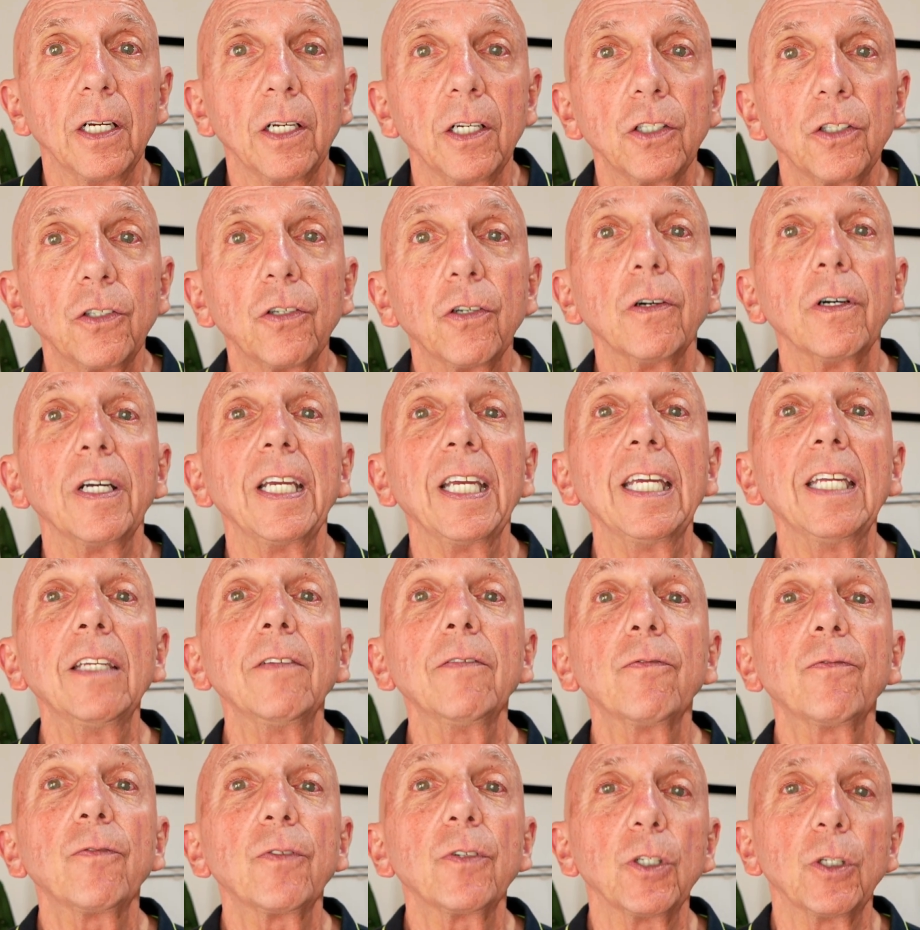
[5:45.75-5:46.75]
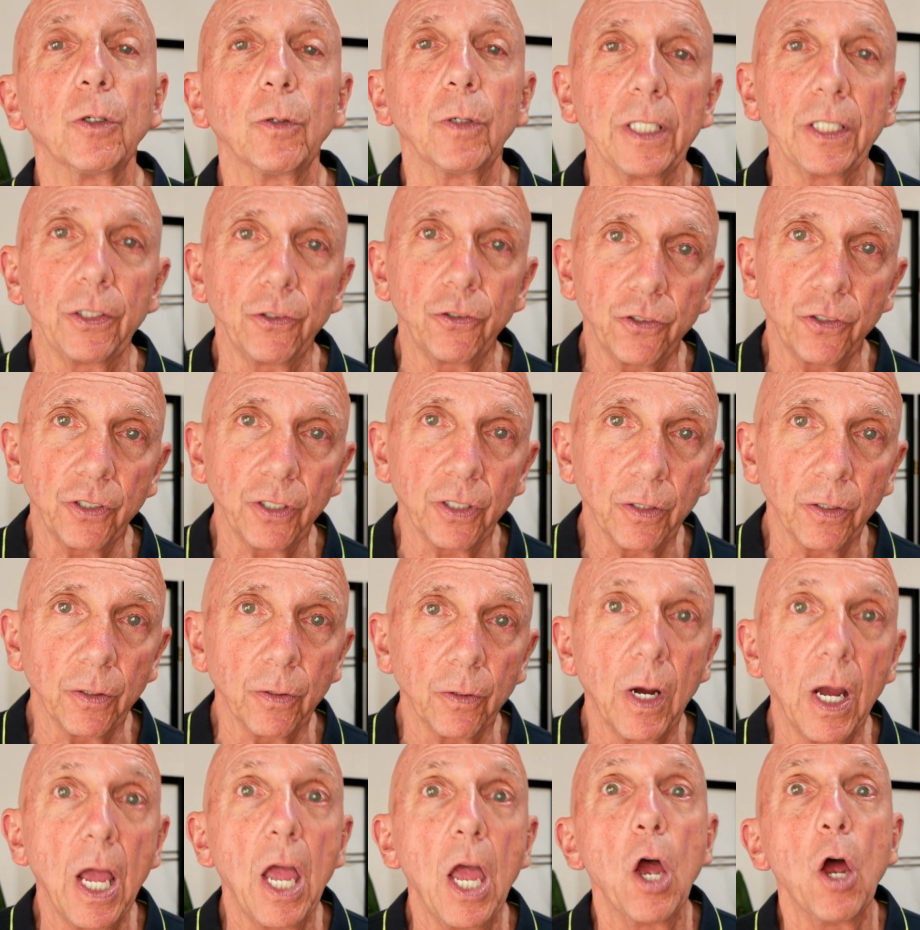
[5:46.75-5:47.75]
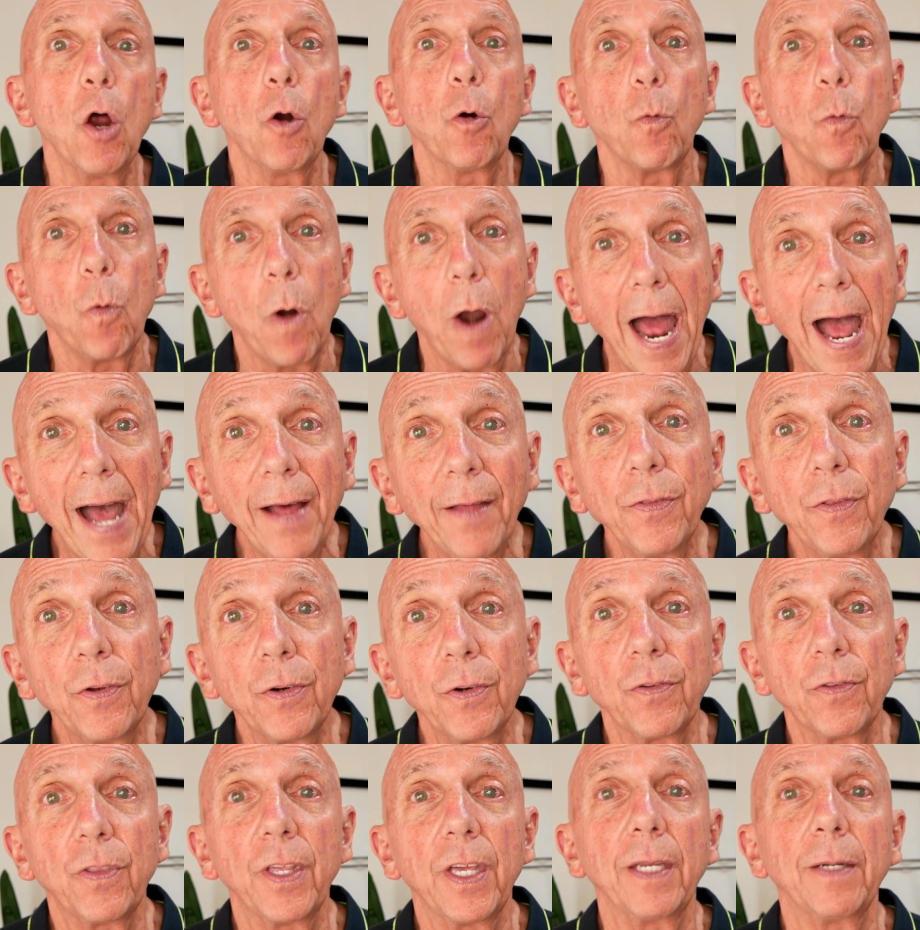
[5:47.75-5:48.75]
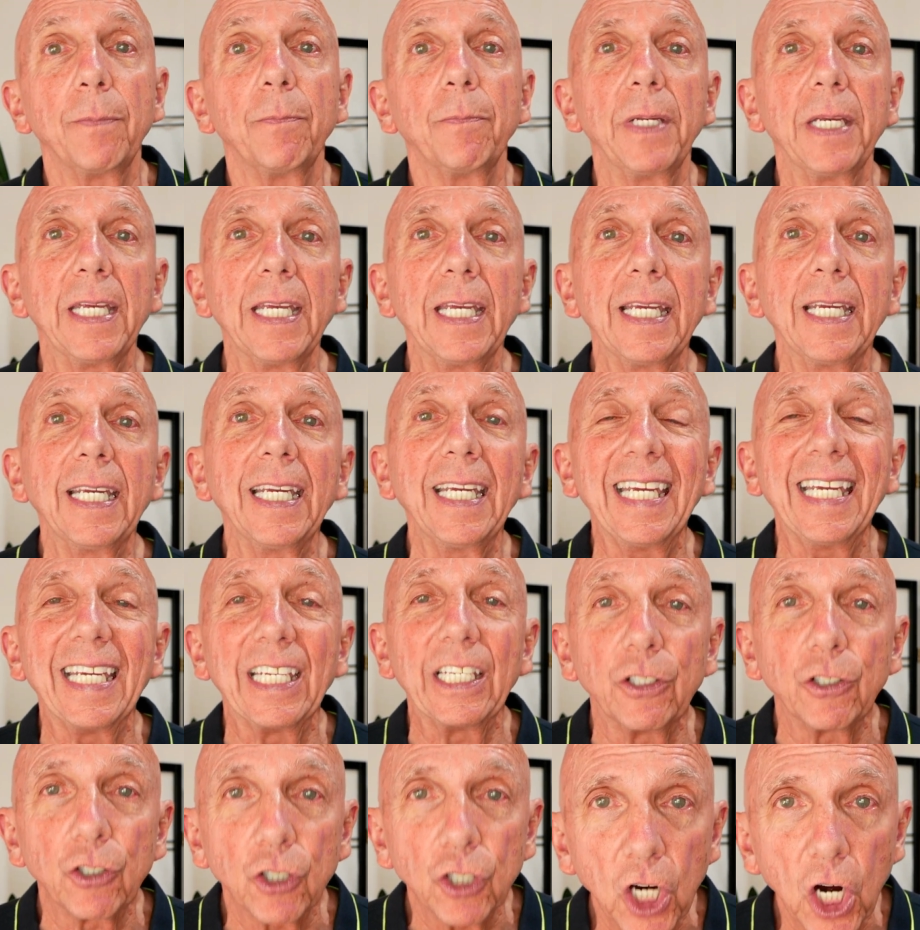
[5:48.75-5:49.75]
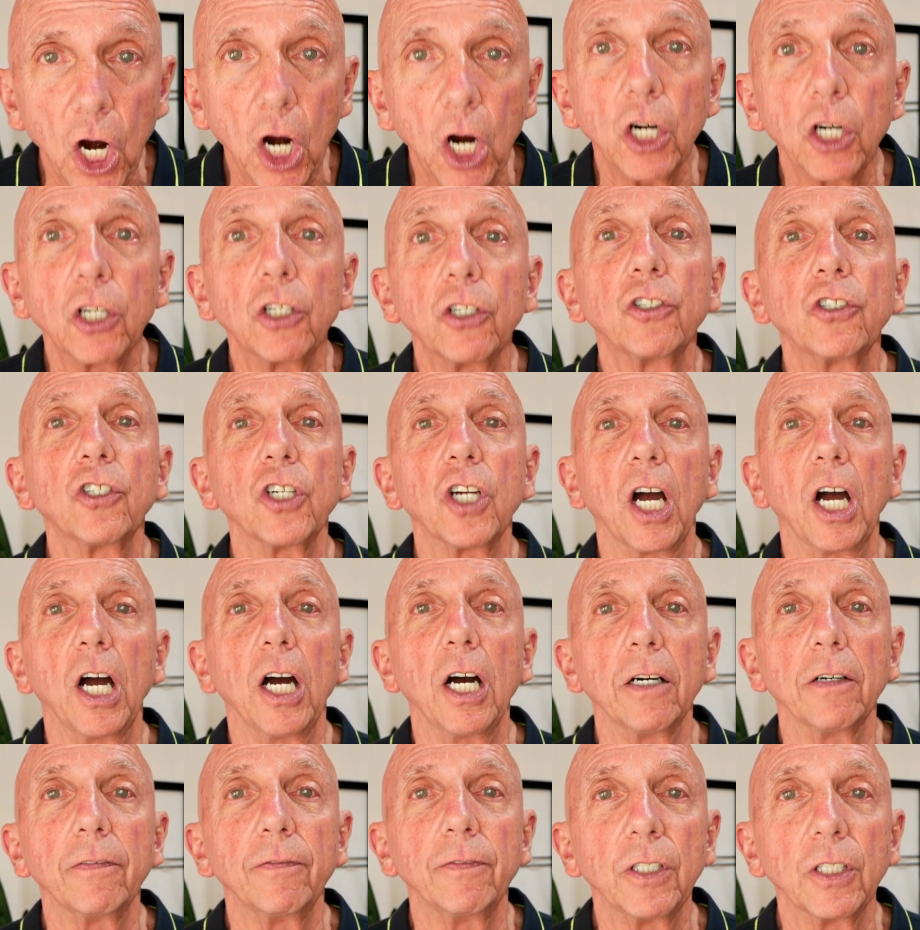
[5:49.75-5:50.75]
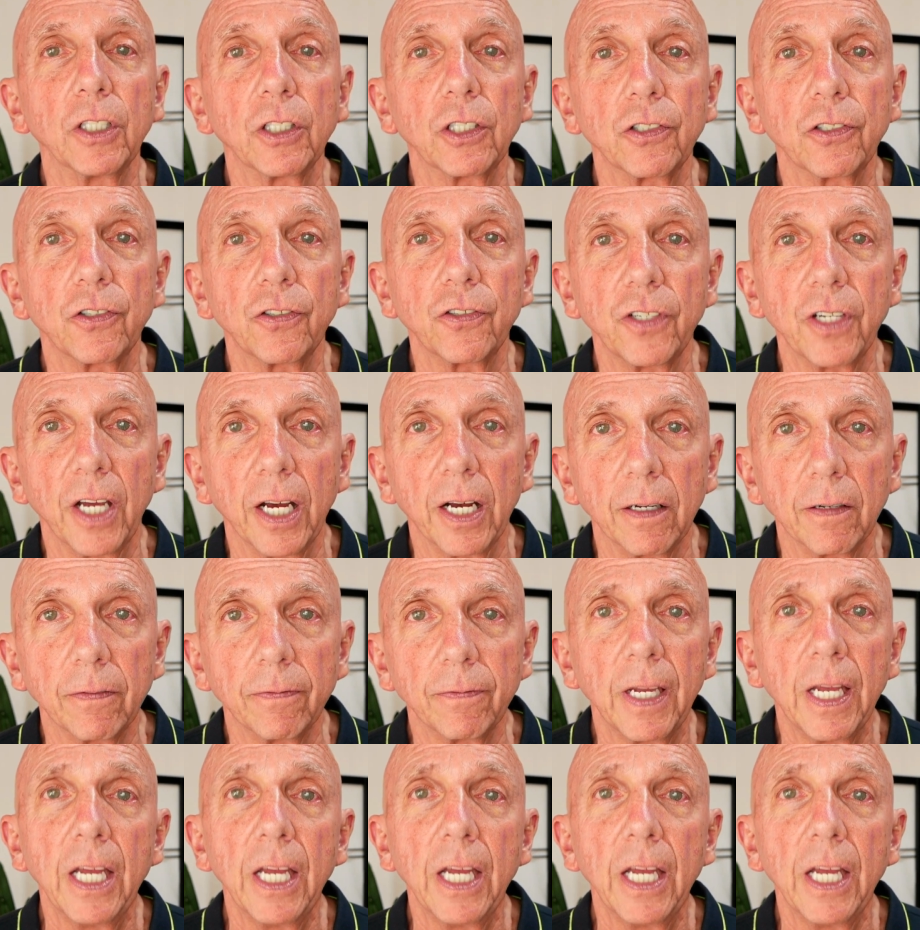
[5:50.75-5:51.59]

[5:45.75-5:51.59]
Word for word: to influence you rather than being in charge of yourself.